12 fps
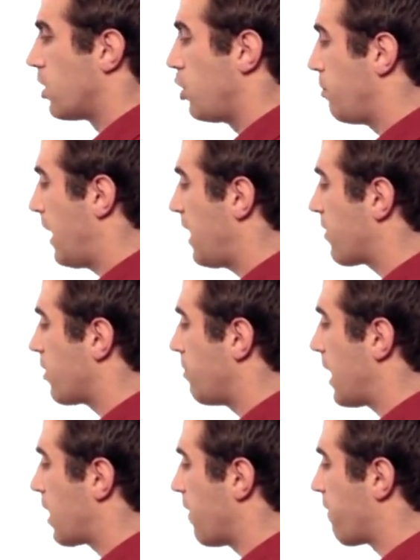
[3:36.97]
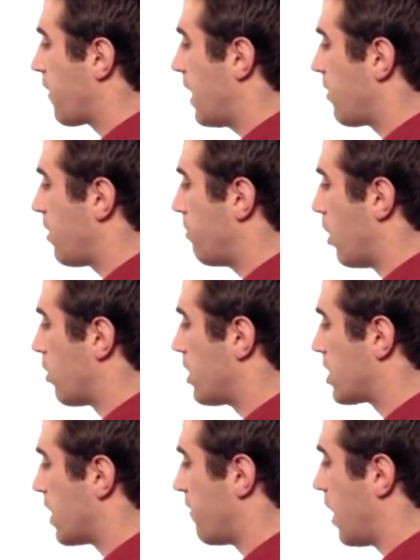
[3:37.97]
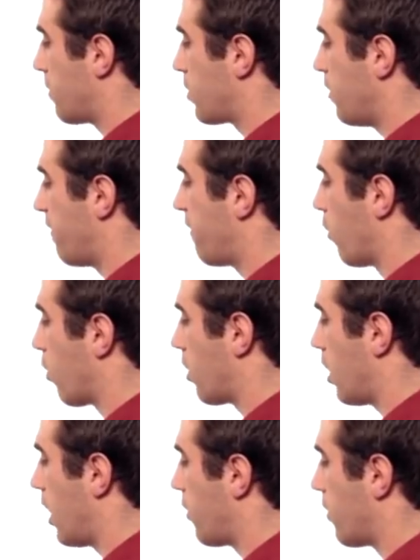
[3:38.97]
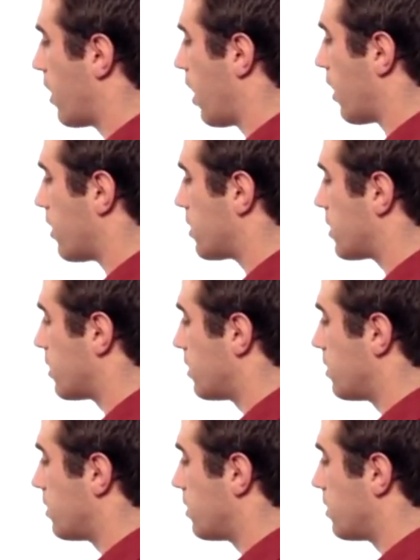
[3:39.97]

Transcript: you basically make a Frenzy Bonus of up to $400.